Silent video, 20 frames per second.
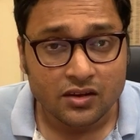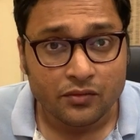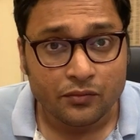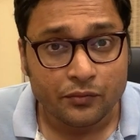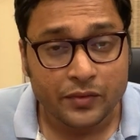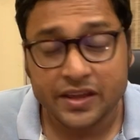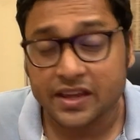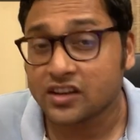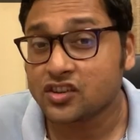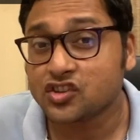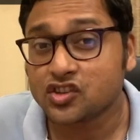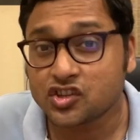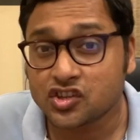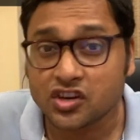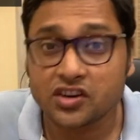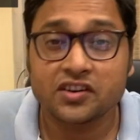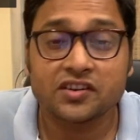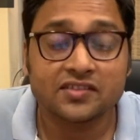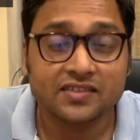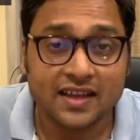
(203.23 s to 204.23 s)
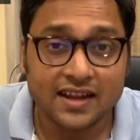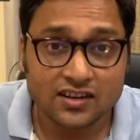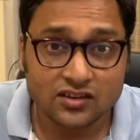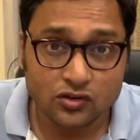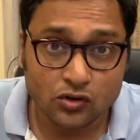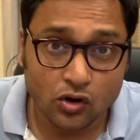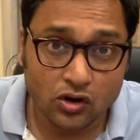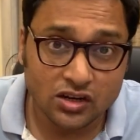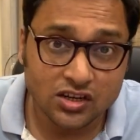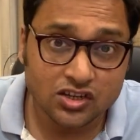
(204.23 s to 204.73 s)
We can share that
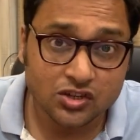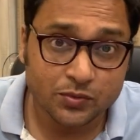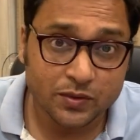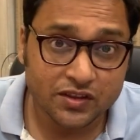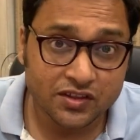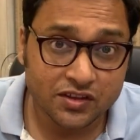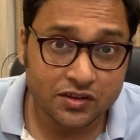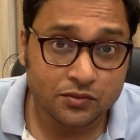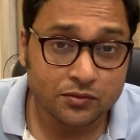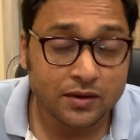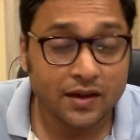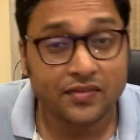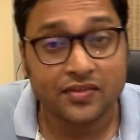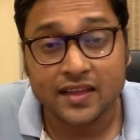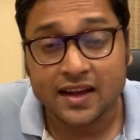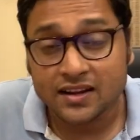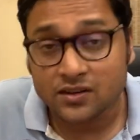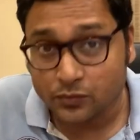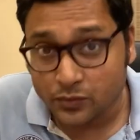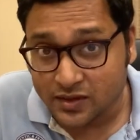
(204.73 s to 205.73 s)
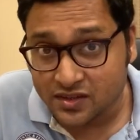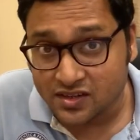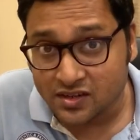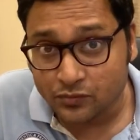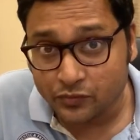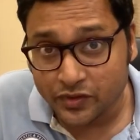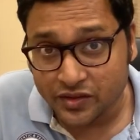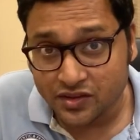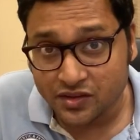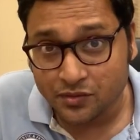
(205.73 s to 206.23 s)
knowledge with you and that wisdom
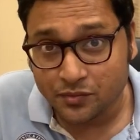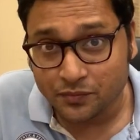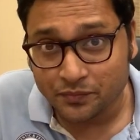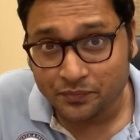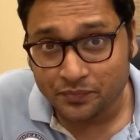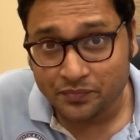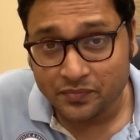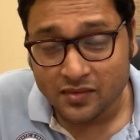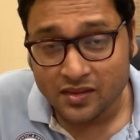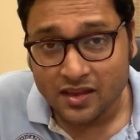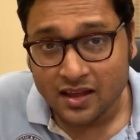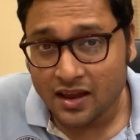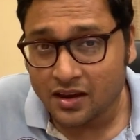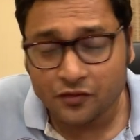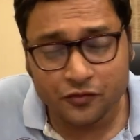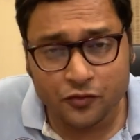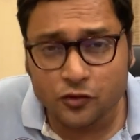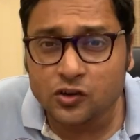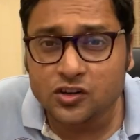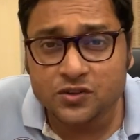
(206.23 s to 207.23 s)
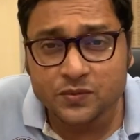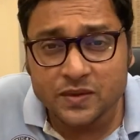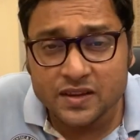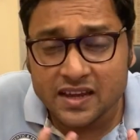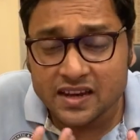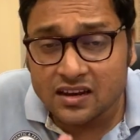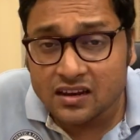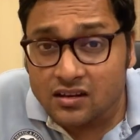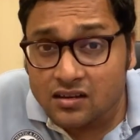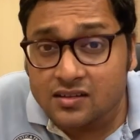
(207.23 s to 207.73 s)
with you. And of course, we
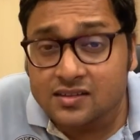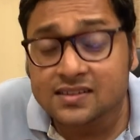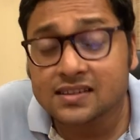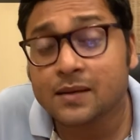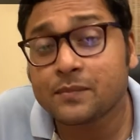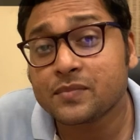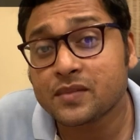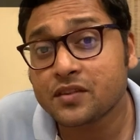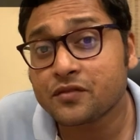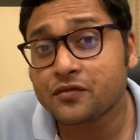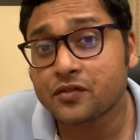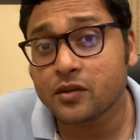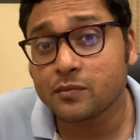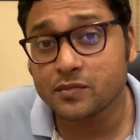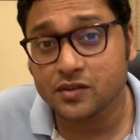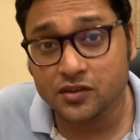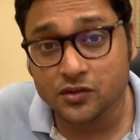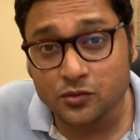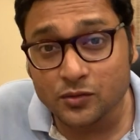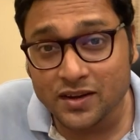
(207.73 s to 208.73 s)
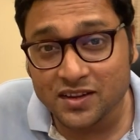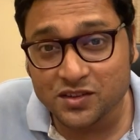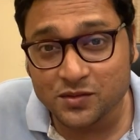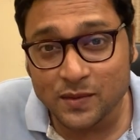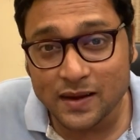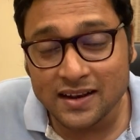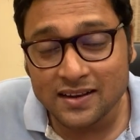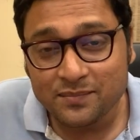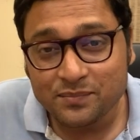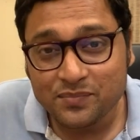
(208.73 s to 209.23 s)
can learn something from you as
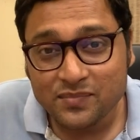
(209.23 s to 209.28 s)
well